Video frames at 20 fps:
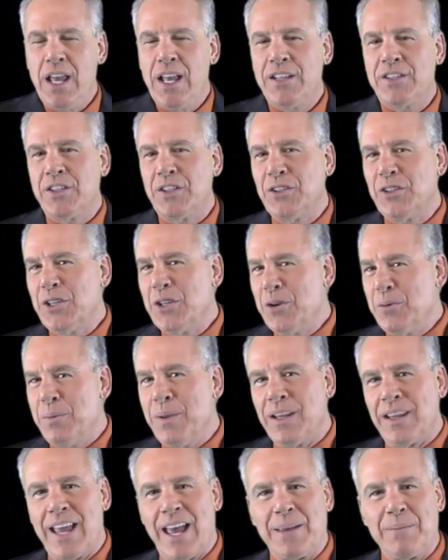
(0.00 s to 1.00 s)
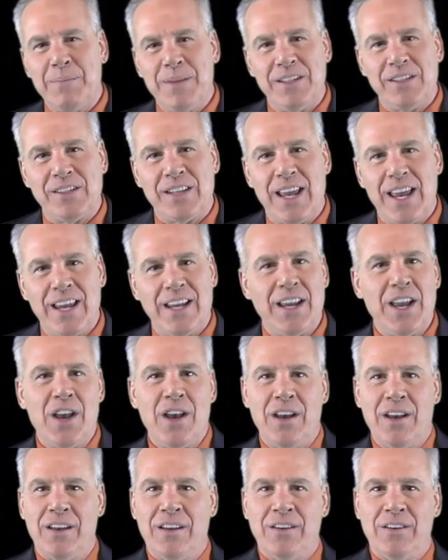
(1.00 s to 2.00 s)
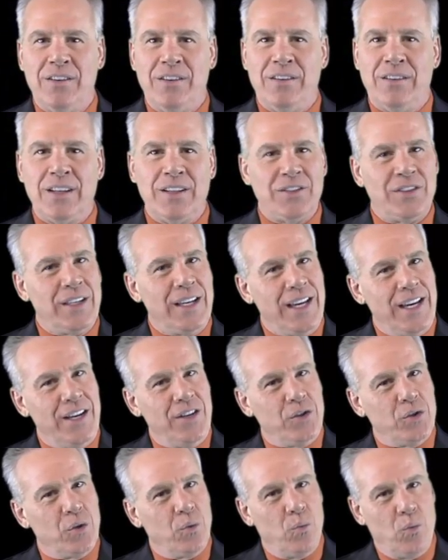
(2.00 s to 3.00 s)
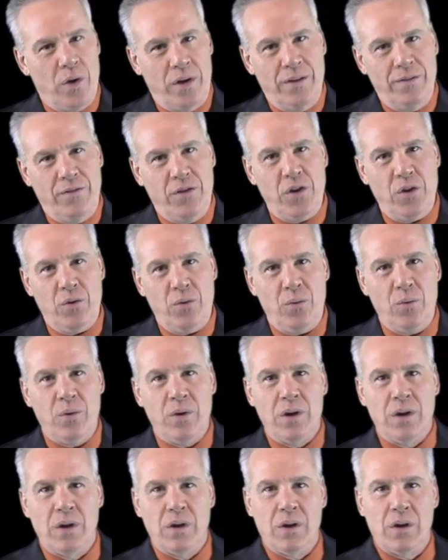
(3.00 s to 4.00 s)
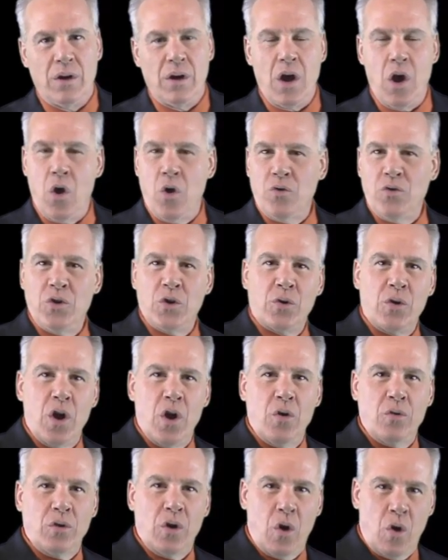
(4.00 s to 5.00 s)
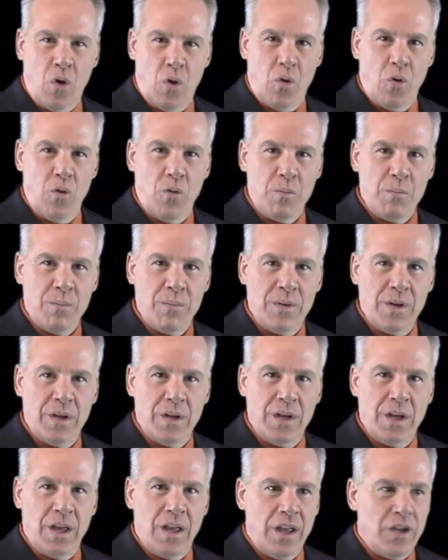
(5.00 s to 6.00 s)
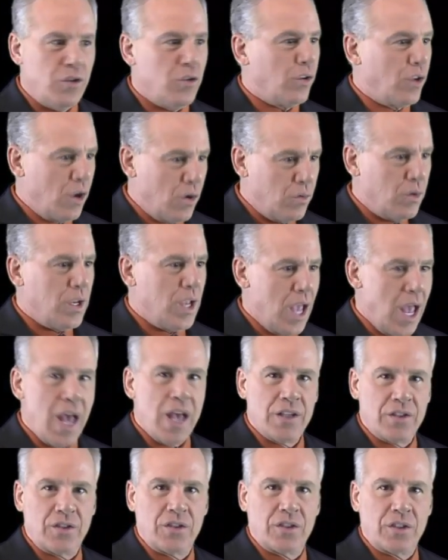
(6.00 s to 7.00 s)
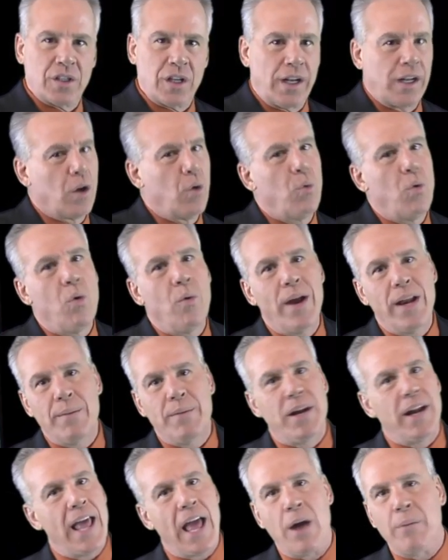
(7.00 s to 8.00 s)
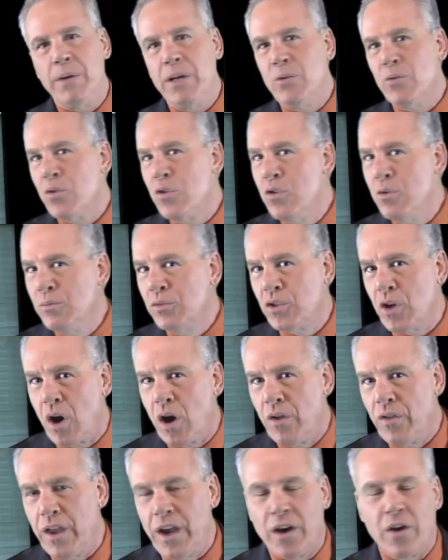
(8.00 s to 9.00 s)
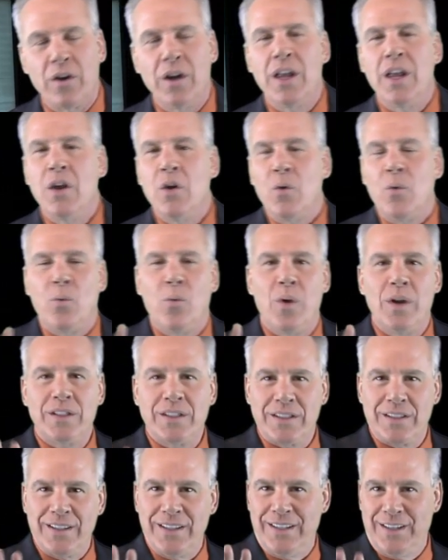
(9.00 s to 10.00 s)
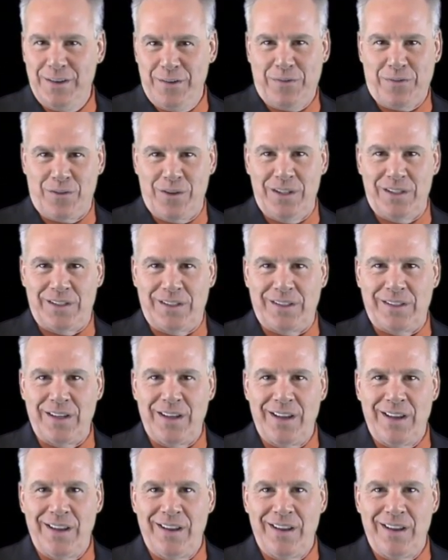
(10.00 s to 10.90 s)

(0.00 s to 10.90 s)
It's a little bit like me saying, does each one of you own your own home? And you go, yes. And I go, well, wait a minute, how many rooms are there? What's the difference?